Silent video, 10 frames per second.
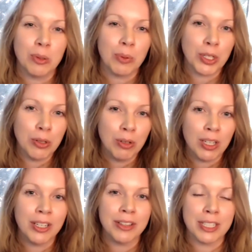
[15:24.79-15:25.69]
When you
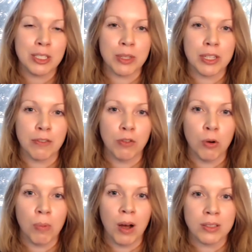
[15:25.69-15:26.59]
learn this within the
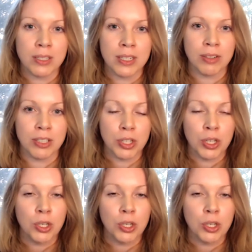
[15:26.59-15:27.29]
4-part series,